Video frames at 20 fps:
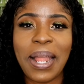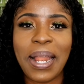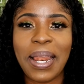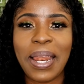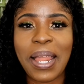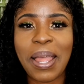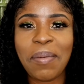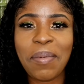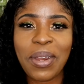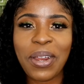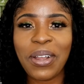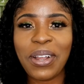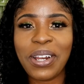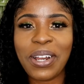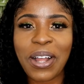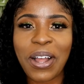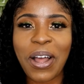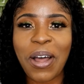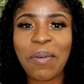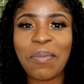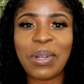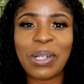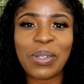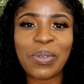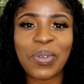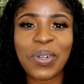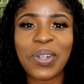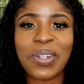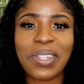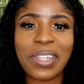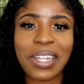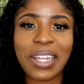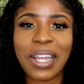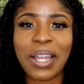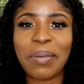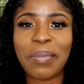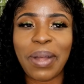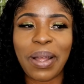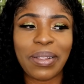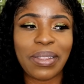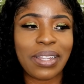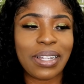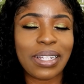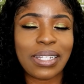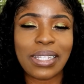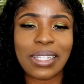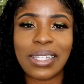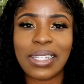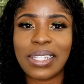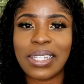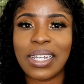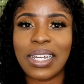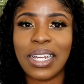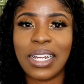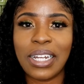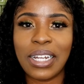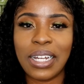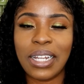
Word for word: Let me know in the comments what you think about this,